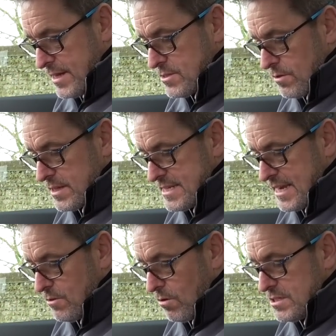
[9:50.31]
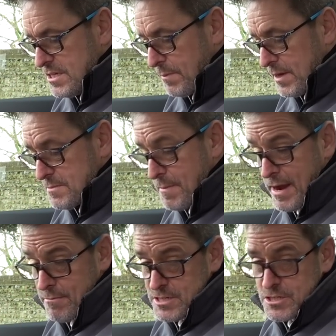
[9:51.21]
It's got the Technology Plus
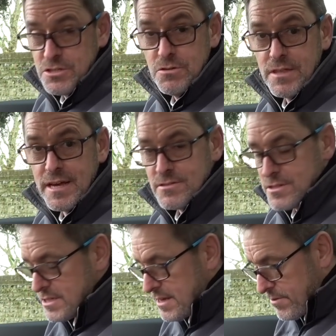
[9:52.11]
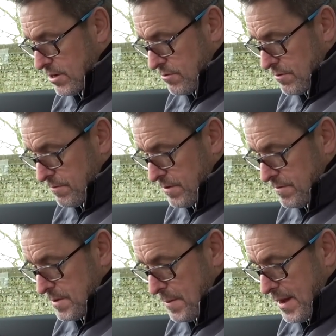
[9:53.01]
pack, which is
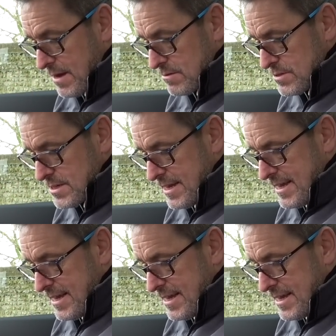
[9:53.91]
£2,750.